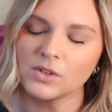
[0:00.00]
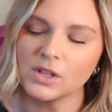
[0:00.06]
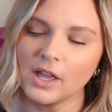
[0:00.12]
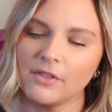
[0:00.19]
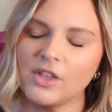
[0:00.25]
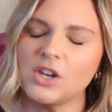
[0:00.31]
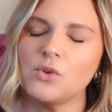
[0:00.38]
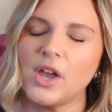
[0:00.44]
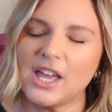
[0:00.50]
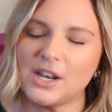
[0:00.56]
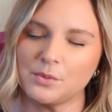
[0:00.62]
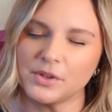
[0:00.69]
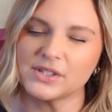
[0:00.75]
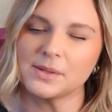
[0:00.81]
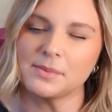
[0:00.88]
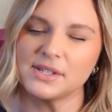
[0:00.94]
and then you end
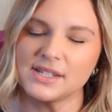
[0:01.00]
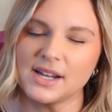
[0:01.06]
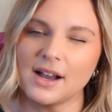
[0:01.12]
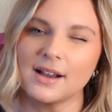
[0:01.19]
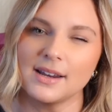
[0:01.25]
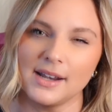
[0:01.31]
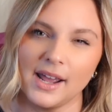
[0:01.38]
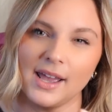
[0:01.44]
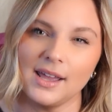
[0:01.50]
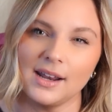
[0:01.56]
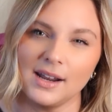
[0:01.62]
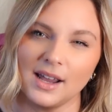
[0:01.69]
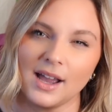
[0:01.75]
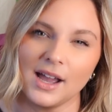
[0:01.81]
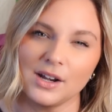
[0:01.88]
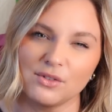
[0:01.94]
with some stockinette and
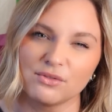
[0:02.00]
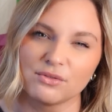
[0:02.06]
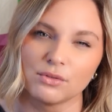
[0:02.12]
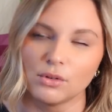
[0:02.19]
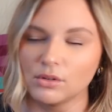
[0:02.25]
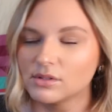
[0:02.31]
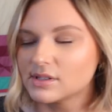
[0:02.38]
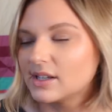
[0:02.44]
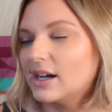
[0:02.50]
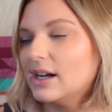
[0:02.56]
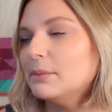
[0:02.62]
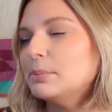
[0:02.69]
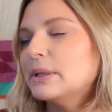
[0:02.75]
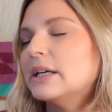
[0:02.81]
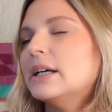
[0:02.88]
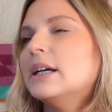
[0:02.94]
it kind of rolls
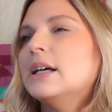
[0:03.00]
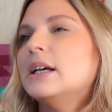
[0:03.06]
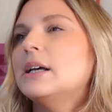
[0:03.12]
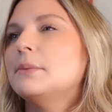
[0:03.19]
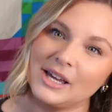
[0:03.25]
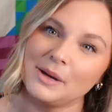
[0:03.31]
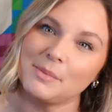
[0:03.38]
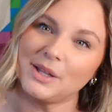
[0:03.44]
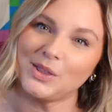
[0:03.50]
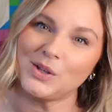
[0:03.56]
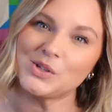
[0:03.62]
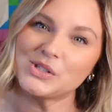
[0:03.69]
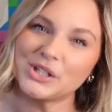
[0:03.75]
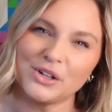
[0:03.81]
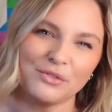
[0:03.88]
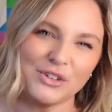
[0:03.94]
up. But
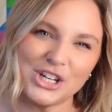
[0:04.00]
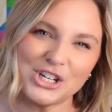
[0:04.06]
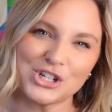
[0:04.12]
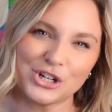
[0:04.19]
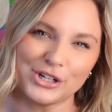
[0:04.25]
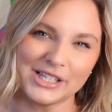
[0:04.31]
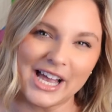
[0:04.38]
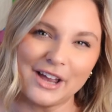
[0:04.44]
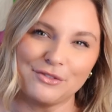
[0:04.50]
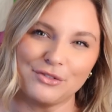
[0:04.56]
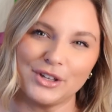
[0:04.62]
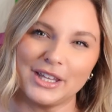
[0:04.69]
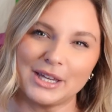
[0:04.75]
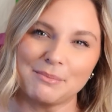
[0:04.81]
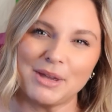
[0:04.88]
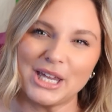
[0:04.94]
those little features I feel
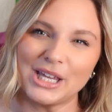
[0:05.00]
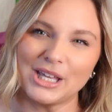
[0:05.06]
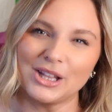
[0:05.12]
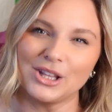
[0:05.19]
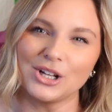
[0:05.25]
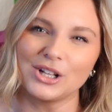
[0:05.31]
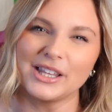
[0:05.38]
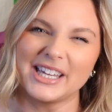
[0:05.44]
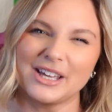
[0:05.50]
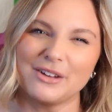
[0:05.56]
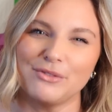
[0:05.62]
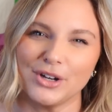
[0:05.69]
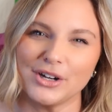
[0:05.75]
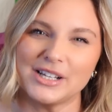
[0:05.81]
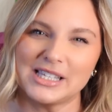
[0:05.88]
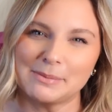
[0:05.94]
like make it look like a
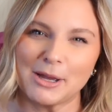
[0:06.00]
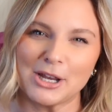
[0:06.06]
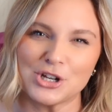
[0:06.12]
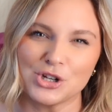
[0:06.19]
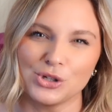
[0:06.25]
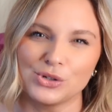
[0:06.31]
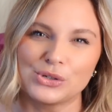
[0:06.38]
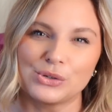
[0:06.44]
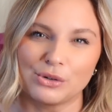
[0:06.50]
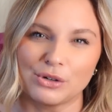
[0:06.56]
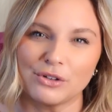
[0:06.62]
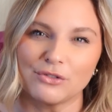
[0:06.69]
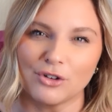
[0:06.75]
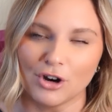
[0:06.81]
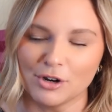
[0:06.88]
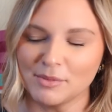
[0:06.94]
very special sort
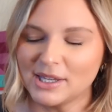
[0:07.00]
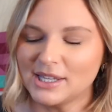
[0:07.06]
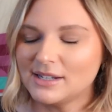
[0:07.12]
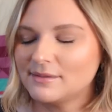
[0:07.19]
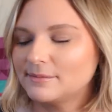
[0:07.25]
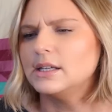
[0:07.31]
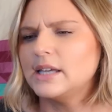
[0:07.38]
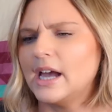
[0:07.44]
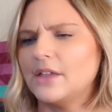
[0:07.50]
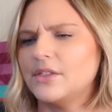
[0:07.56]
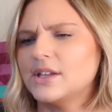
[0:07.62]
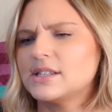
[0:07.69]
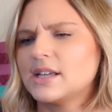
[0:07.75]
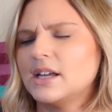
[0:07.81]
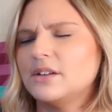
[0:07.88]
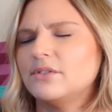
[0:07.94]
of garment. Yeah,
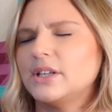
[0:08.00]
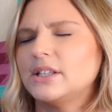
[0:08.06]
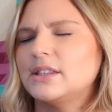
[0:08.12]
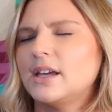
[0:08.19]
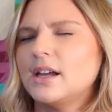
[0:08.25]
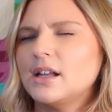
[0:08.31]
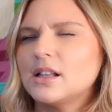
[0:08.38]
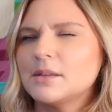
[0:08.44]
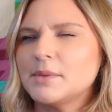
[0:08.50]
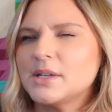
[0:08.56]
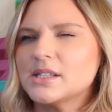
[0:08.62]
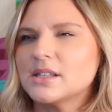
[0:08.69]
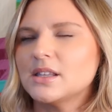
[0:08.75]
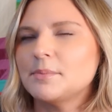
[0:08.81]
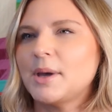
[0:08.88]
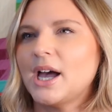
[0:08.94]
that's kind of like the elements
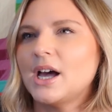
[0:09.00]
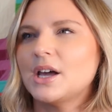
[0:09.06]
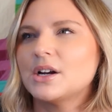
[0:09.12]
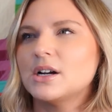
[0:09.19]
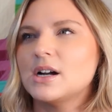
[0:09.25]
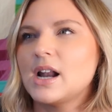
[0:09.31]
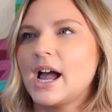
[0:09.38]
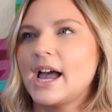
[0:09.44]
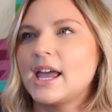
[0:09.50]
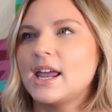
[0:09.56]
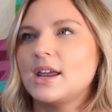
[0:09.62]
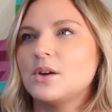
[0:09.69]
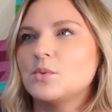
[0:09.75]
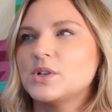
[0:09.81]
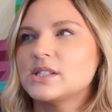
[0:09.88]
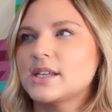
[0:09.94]
of the pattern.
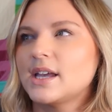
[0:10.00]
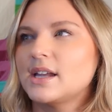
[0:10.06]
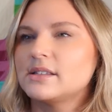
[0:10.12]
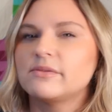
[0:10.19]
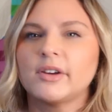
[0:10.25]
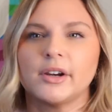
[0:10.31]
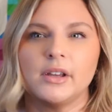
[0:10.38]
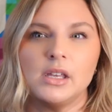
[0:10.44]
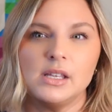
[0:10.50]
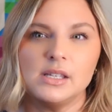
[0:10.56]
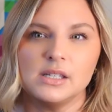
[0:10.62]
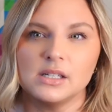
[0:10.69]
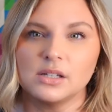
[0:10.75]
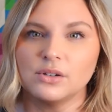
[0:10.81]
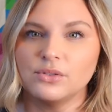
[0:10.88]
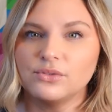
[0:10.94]
I would say it's very
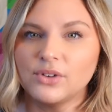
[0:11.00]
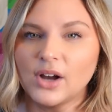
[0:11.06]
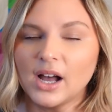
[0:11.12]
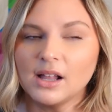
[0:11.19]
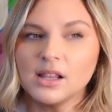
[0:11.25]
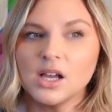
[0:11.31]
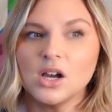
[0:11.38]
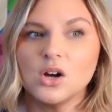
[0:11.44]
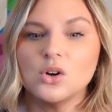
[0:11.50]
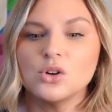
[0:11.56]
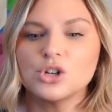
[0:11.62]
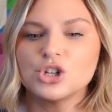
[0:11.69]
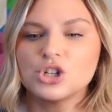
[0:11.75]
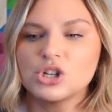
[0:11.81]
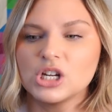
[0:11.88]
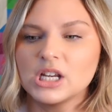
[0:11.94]
easy to follow.
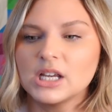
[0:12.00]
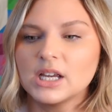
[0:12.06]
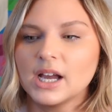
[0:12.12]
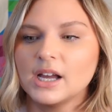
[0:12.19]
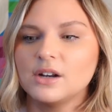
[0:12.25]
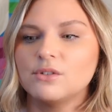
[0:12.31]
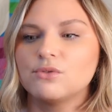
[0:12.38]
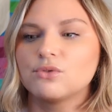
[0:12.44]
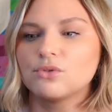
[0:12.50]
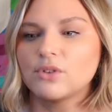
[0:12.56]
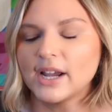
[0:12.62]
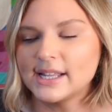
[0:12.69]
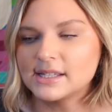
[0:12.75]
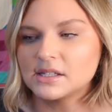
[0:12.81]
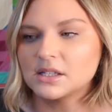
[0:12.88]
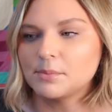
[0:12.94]
She kind of
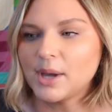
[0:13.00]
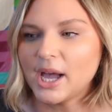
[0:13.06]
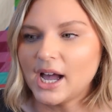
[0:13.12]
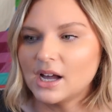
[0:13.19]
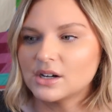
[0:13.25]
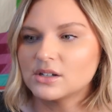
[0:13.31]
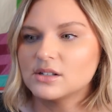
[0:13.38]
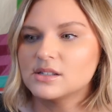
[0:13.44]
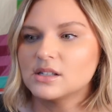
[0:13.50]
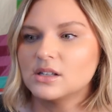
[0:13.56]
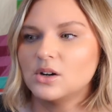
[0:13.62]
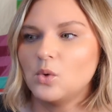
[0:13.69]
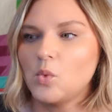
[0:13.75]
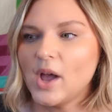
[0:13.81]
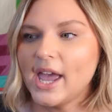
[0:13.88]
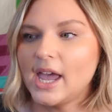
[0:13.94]
writes the patterns in
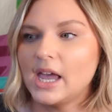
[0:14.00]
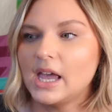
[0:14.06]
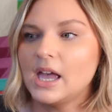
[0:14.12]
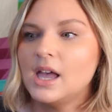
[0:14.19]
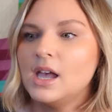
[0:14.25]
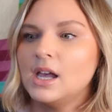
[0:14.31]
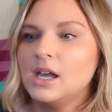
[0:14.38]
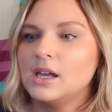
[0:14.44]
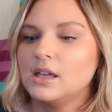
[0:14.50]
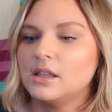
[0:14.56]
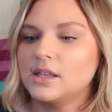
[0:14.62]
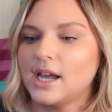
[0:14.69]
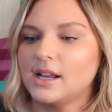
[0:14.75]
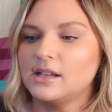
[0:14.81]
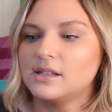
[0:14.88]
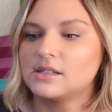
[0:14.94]
a way
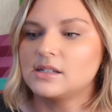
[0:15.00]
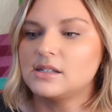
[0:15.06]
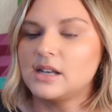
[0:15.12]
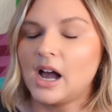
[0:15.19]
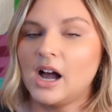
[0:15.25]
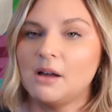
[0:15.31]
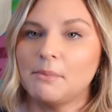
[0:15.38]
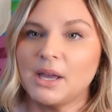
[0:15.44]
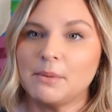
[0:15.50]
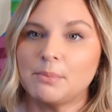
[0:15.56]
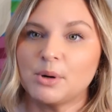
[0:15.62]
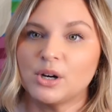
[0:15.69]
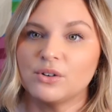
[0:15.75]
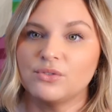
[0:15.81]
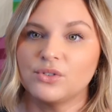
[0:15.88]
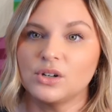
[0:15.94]
that is not my
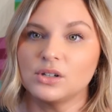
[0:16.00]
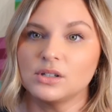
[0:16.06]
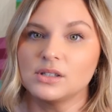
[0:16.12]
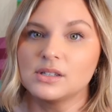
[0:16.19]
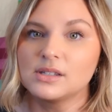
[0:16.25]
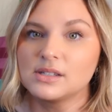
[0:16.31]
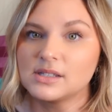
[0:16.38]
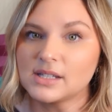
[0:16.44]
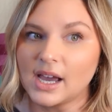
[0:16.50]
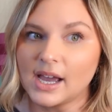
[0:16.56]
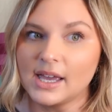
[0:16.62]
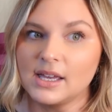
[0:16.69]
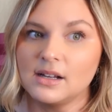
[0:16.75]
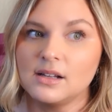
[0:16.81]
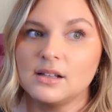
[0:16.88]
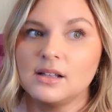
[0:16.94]
preferred
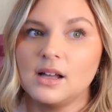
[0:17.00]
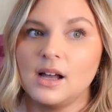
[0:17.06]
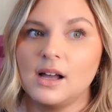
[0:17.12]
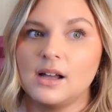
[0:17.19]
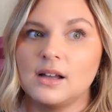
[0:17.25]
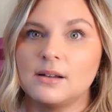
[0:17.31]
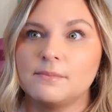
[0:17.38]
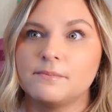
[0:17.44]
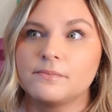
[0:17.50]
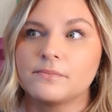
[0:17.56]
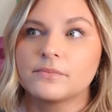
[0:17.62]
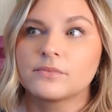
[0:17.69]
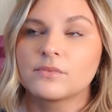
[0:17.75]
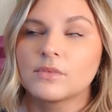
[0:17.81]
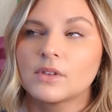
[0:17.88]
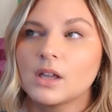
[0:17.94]
style.
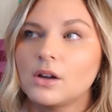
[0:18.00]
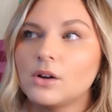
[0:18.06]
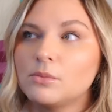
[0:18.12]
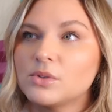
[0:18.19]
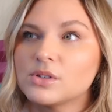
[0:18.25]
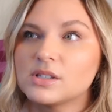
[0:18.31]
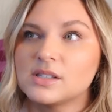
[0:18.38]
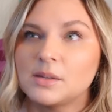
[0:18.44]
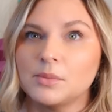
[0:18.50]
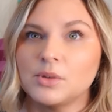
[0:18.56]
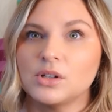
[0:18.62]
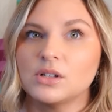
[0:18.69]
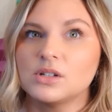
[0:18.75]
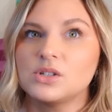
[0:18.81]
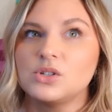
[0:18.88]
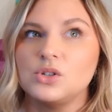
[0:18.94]
Almost
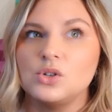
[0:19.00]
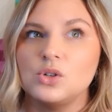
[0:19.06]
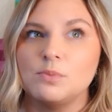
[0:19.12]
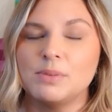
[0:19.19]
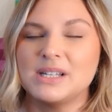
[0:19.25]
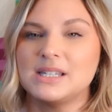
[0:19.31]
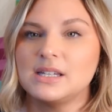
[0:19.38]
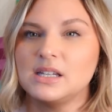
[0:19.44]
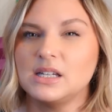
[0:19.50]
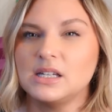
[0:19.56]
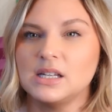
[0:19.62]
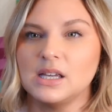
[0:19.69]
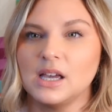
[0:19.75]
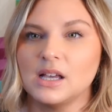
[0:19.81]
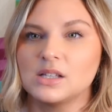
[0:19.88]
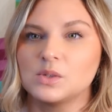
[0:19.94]
similar to petite
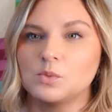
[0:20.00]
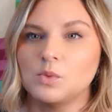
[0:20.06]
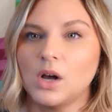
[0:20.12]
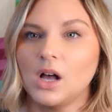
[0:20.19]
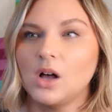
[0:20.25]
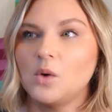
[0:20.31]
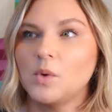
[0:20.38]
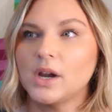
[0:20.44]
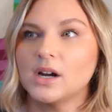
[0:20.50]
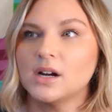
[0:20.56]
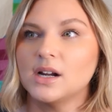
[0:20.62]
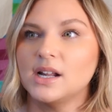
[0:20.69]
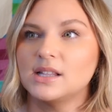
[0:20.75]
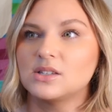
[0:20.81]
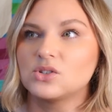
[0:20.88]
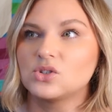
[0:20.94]
knit as well, where
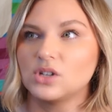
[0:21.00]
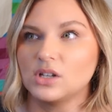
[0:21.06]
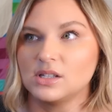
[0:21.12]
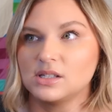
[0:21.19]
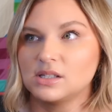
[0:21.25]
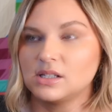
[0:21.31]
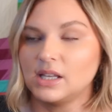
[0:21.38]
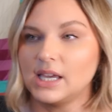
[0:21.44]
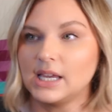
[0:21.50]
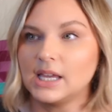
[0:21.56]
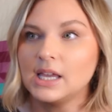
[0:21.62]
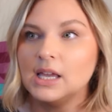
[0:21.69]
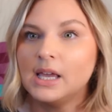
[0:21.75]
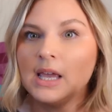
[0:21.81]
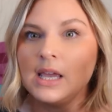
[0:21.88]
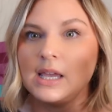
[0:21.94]
it's just like
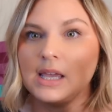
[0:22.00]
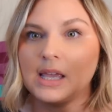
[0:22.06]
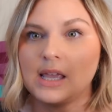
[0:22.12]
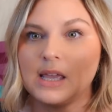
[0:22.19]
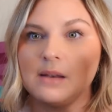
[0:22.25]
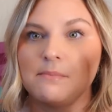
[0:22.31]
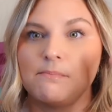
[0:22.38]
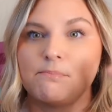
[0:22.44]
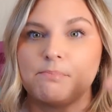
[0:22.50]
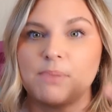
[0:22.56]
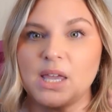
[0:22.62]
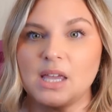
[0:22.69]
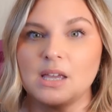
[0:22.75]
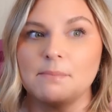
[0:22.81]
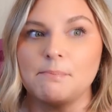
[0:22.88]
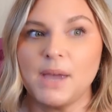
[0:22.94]
in
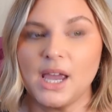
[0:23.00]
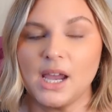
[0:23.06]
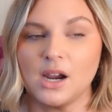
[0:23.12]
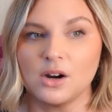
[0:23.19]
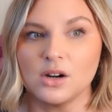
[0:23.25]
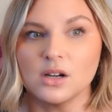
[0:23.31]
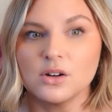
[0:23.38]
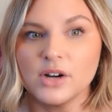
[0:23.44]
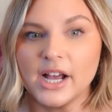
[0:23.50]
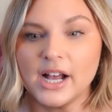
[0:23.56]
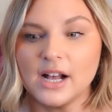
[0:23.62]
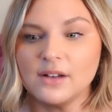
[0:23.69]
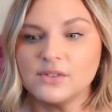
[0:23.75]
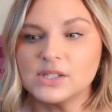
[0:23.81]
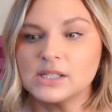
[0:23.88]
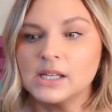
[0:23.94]
big
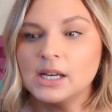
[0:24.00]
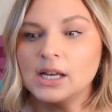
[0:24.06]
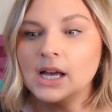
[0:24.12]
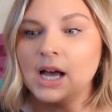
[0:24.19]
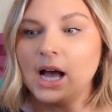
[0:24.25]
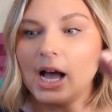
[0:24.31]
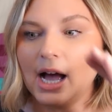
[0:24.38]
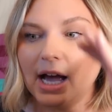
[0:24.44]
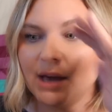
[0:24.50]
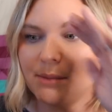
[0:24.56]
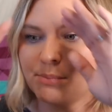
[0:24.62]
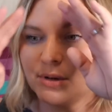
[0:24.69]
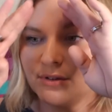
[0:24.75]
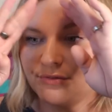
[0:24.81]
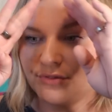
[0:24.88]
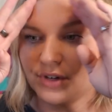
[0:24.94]
paragraphs. I
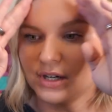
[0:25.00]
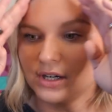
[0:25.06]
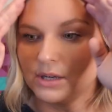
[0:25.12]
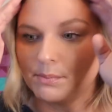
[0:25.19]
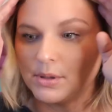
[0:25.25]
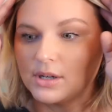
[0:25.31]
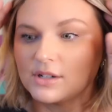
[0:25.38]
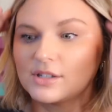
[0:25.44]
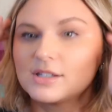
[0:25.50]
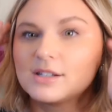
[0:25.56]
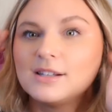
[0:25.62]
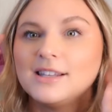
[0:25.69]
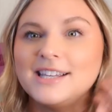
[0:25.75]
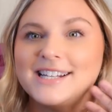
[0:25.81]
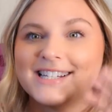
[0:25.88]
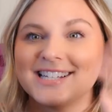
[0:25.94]
prefer
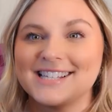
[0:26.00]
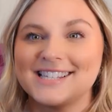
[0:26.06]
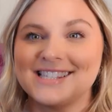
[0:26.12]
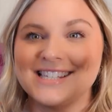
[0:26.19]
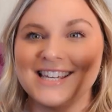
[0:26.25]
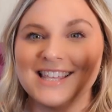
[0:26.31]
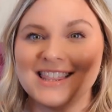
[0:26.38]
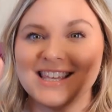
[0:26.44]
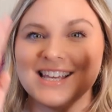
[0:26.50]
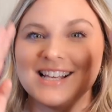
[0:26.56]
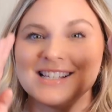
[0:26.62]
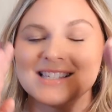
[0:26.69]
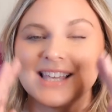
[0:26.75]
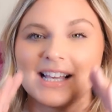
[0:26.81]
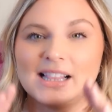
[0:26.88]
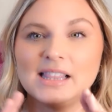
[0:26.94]
personally to see
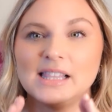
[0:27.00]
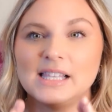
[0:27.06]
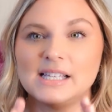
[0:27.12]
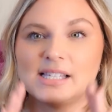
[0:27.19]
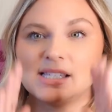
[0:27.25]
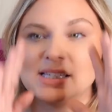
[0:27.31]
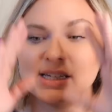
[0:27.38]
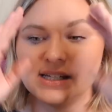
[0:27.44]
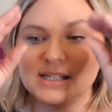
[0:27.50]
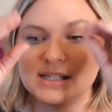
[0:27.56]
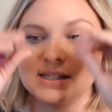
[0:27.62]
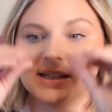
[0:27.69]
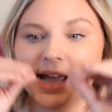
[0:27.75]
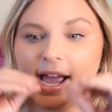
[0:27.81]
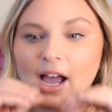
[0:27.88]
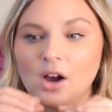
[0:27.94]
things like listed
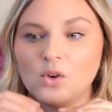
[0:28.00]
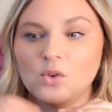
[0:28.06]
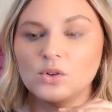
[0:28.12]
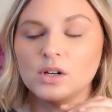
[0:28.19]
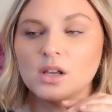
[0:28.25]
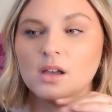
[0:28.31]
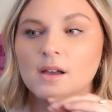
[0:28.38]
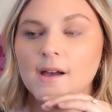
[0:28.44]
down.